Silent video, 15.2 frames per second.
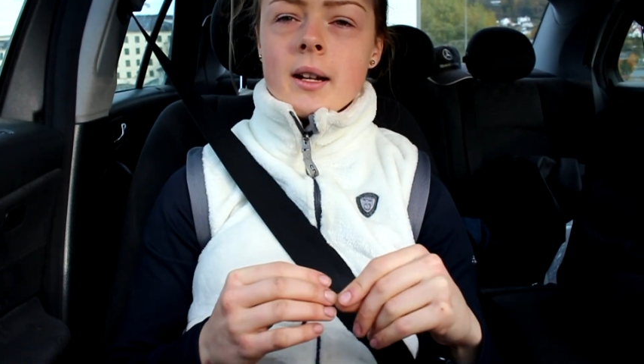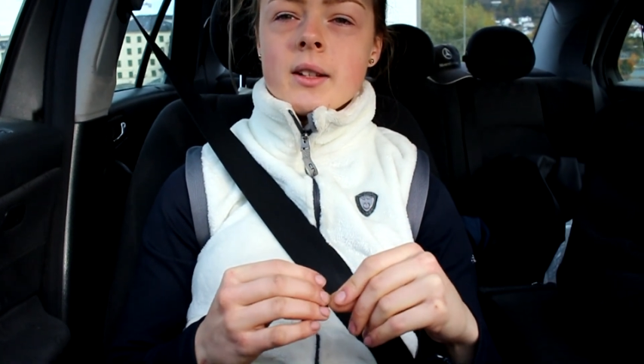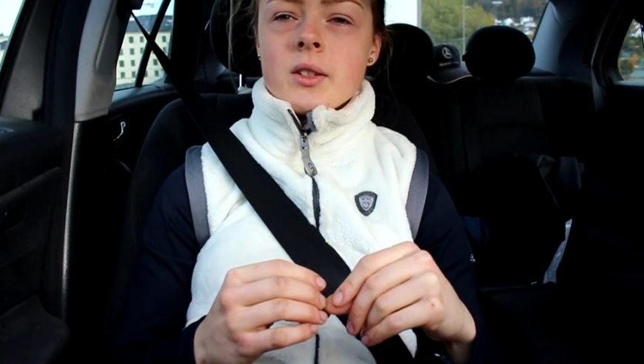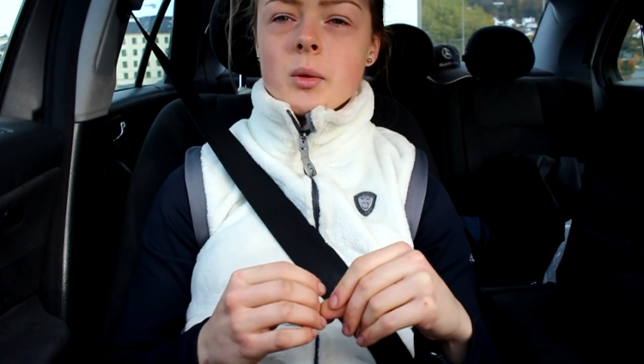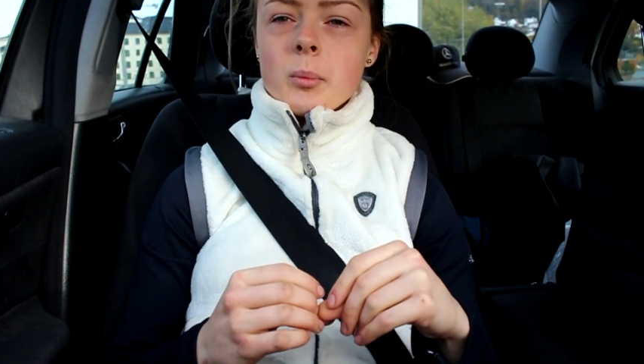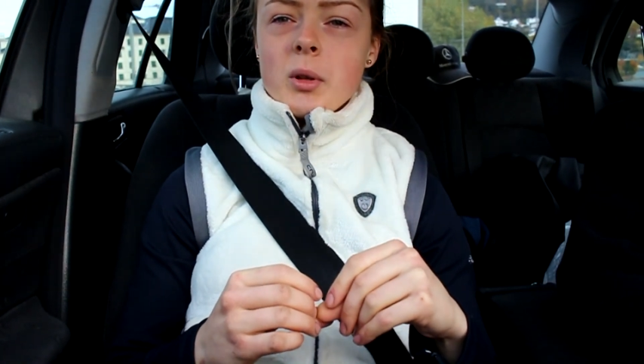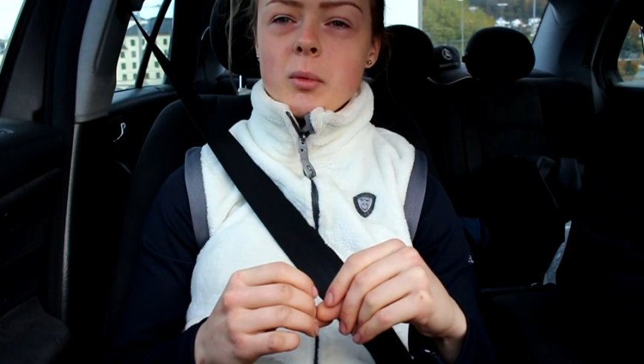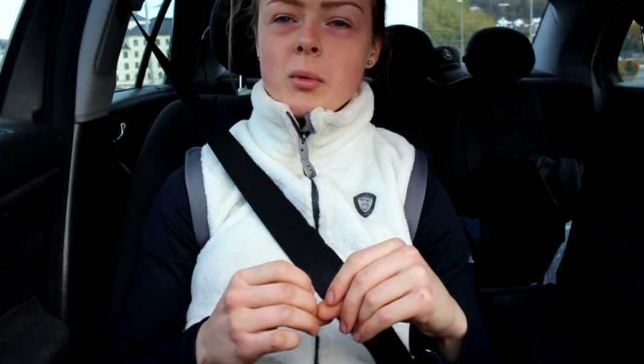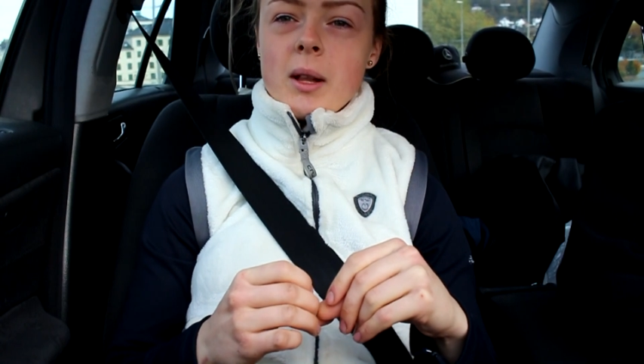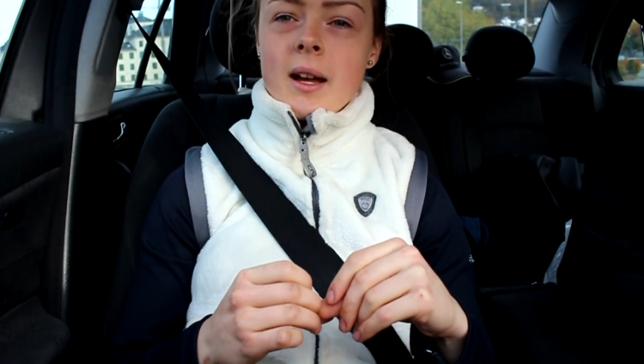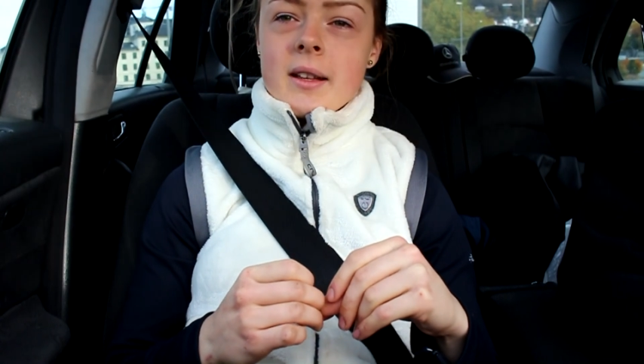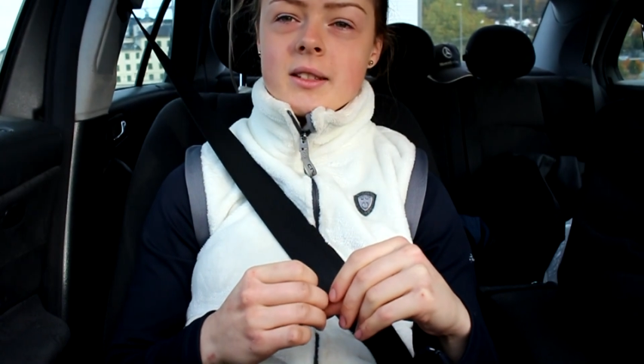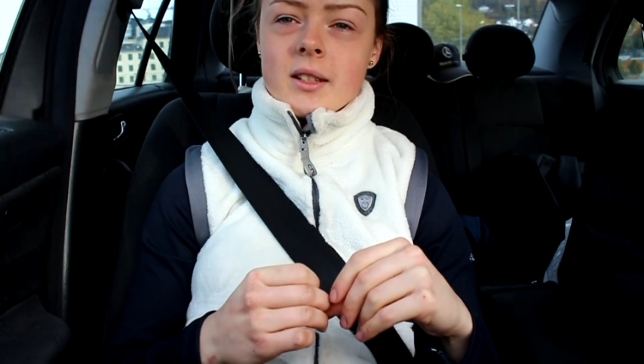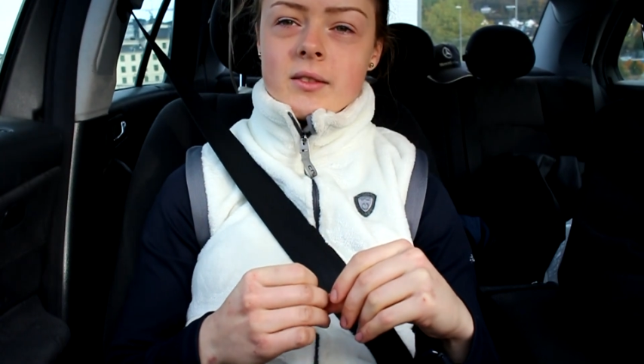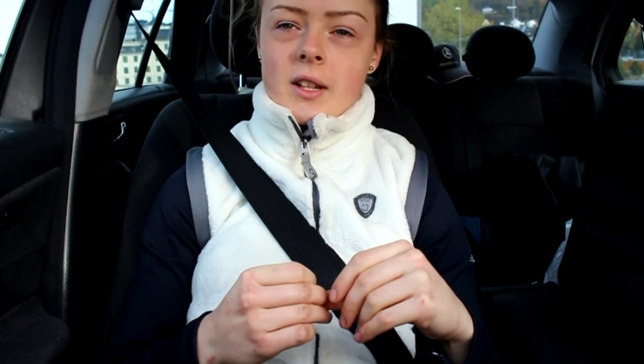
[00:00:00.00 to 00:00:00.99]
and some people
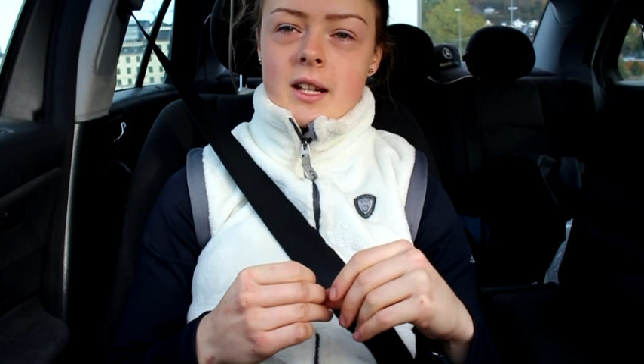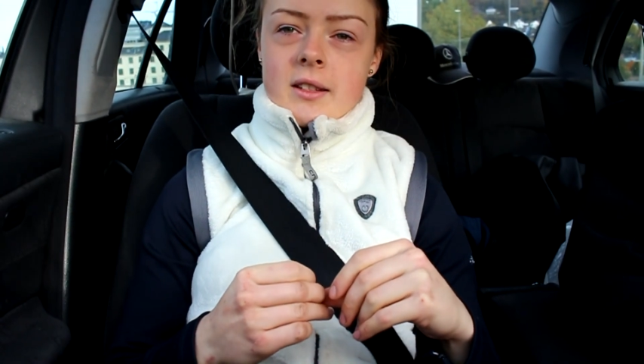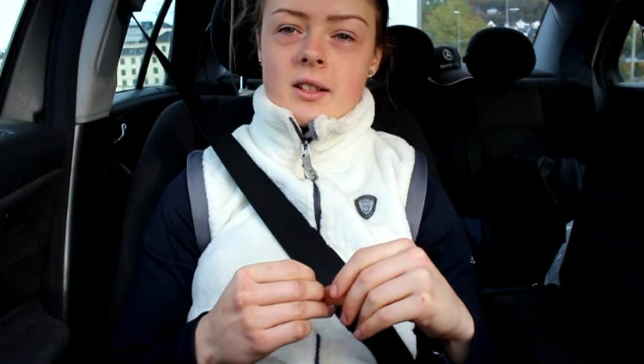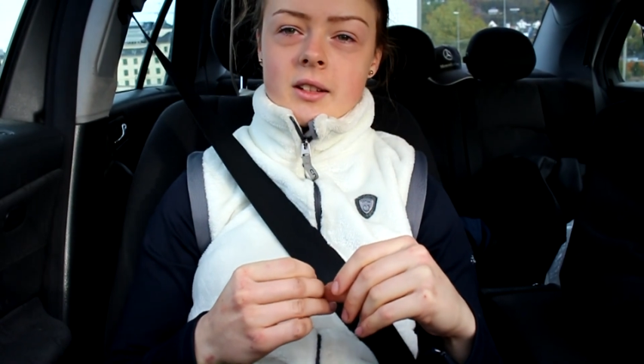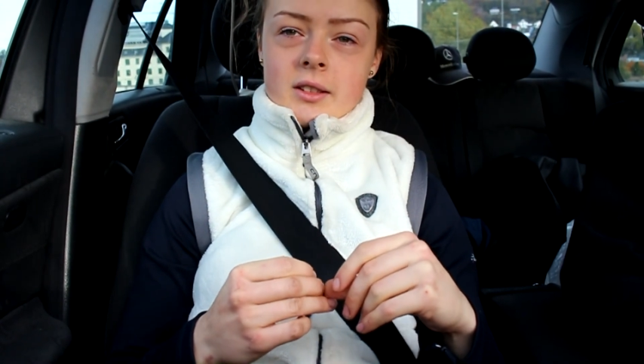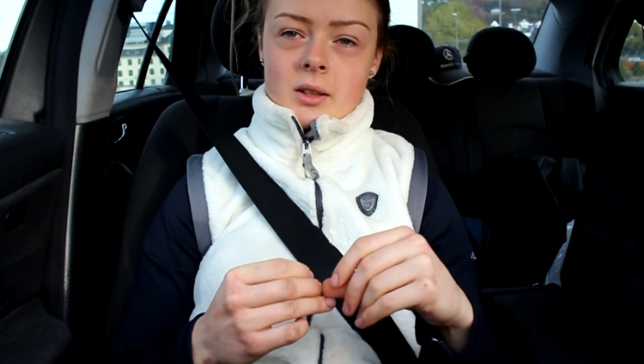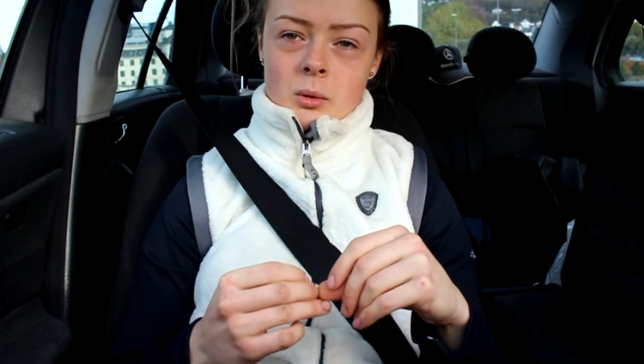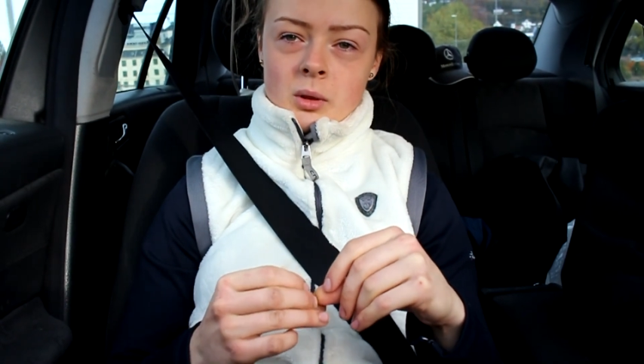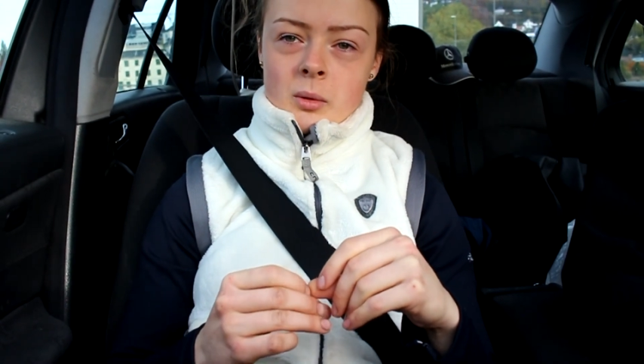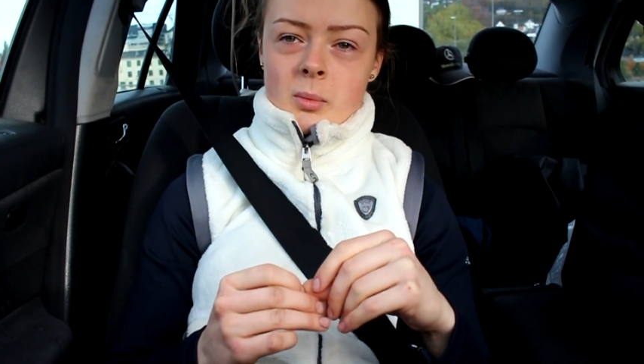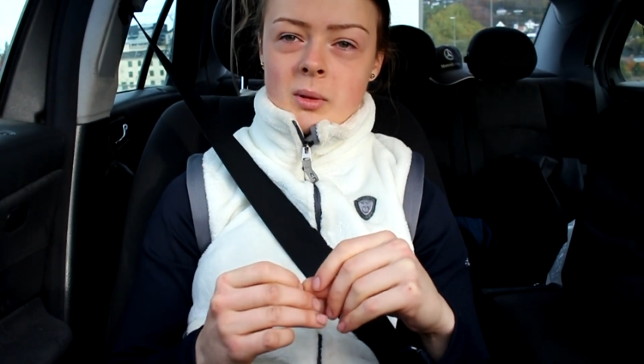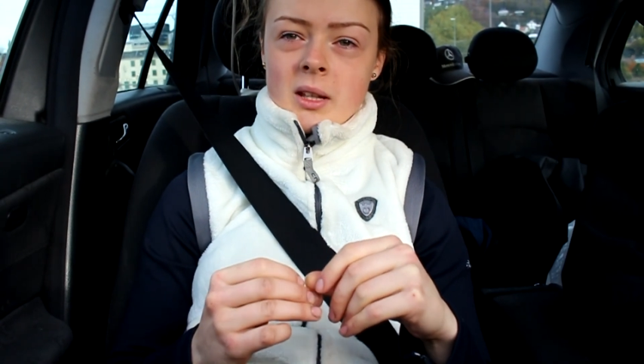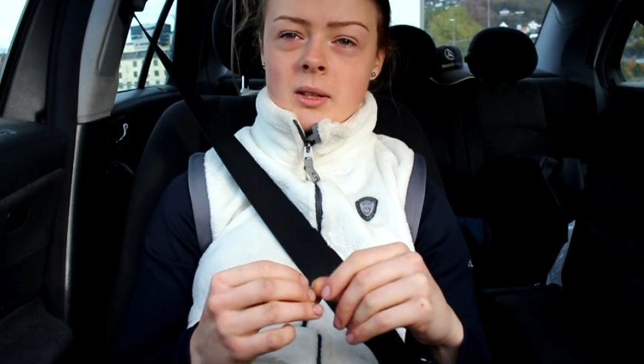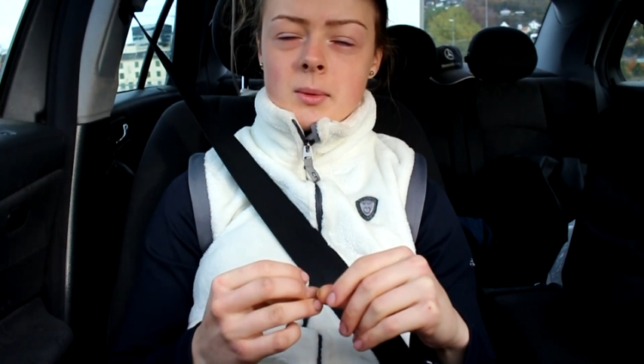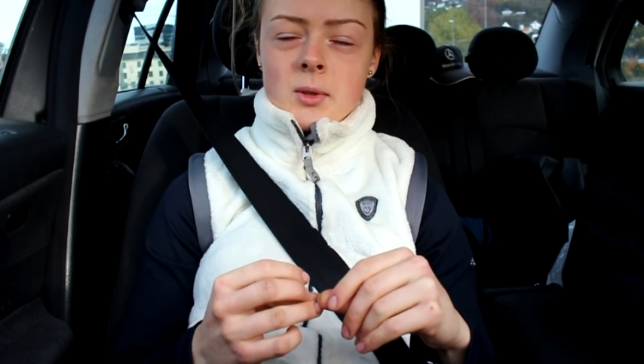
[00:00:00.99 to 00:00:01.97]
ask if that's like the only
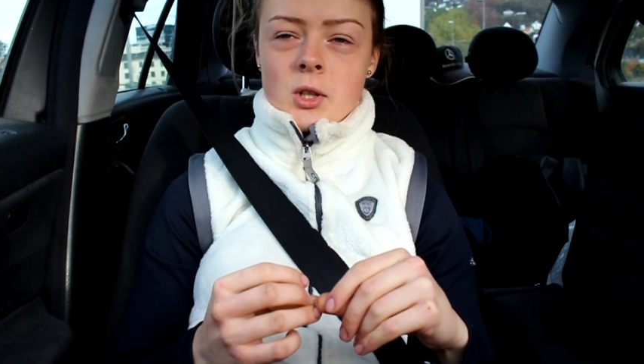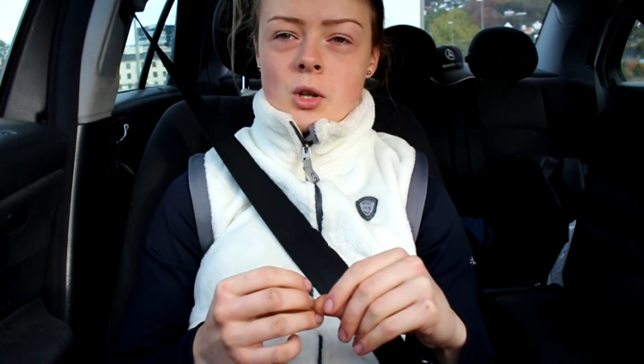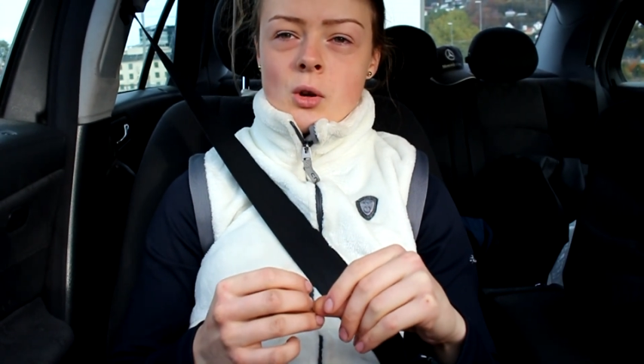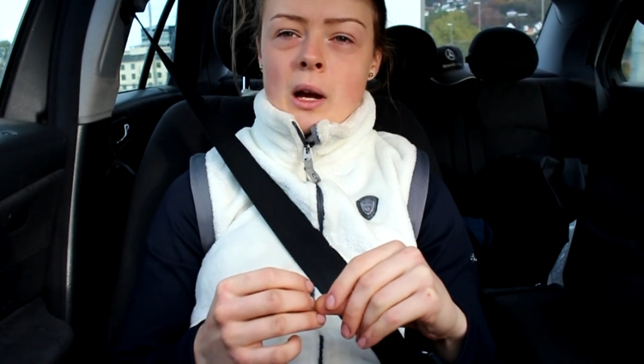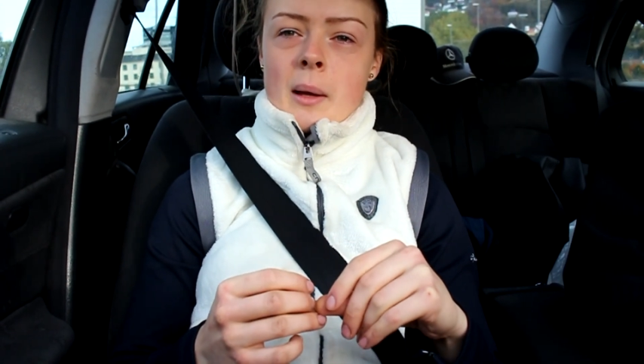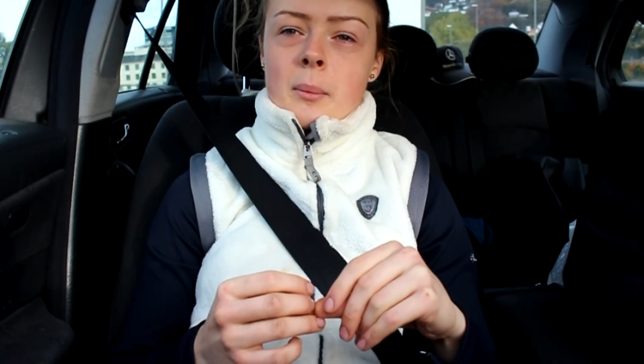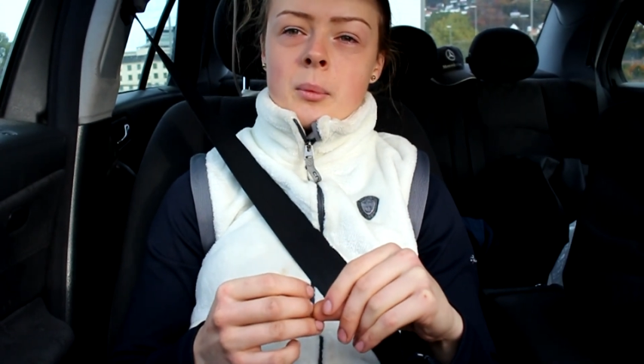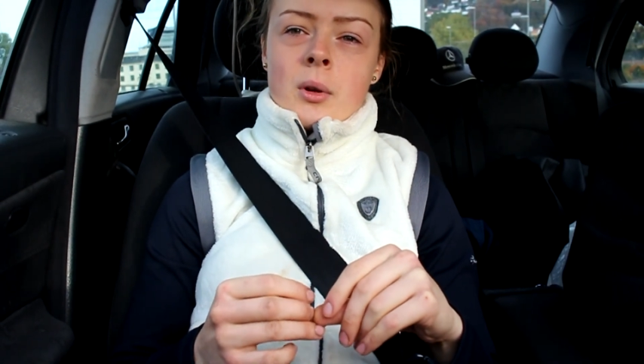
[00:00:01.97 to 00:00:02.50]
place we show at